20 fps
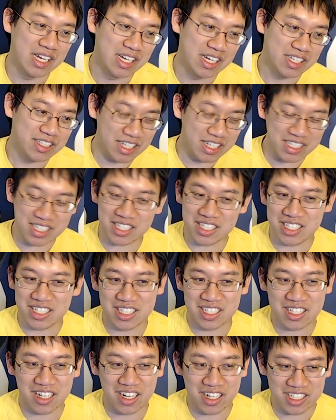This is
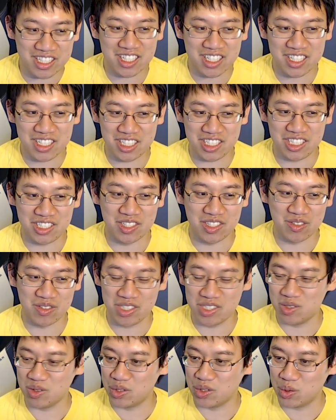just unconditional
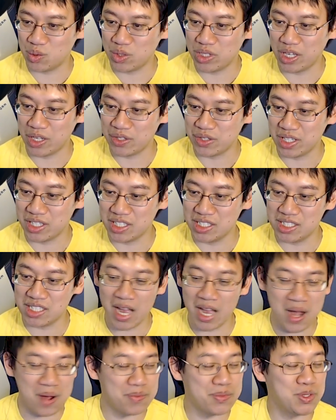restore 3 health and is
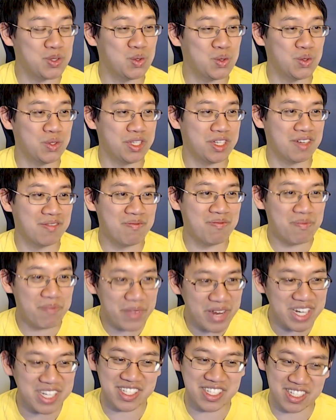absolutely
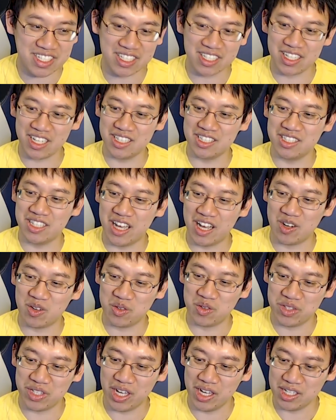amazing against
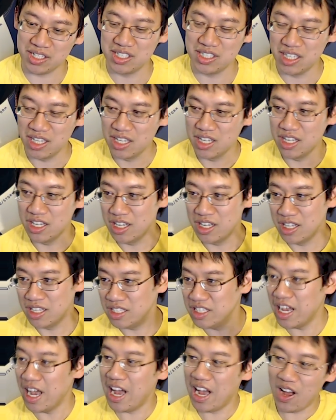aggro decks.
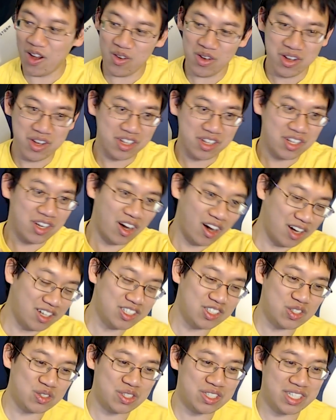Now,
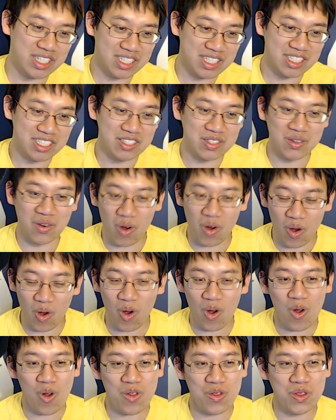contrary to
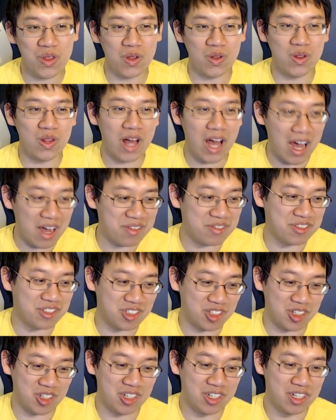all the
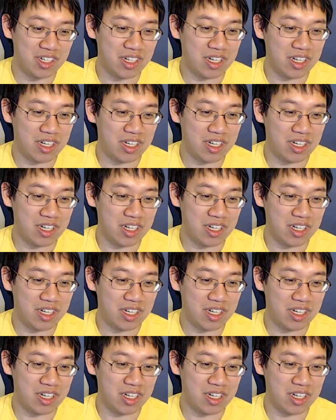laughter,